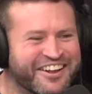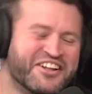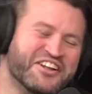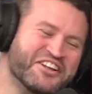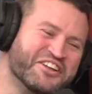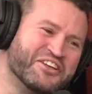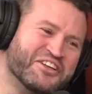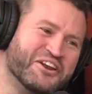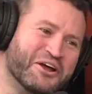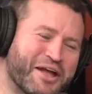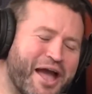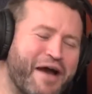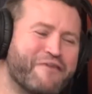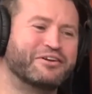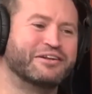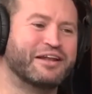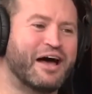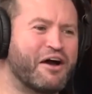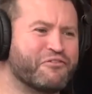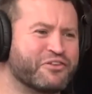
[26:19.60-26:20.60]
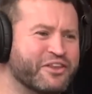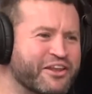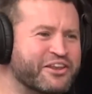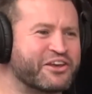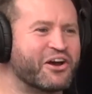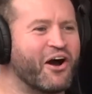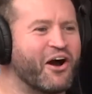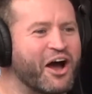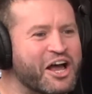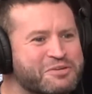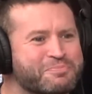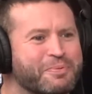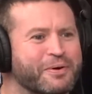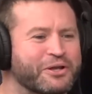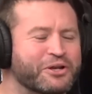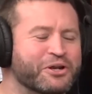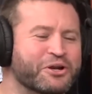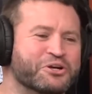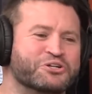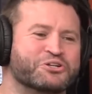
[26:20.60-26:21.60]
you have a laugh with other guys, but
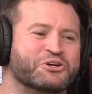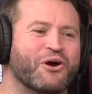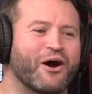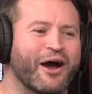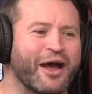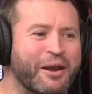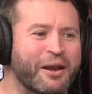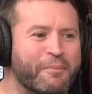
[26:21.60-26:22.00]
you don't try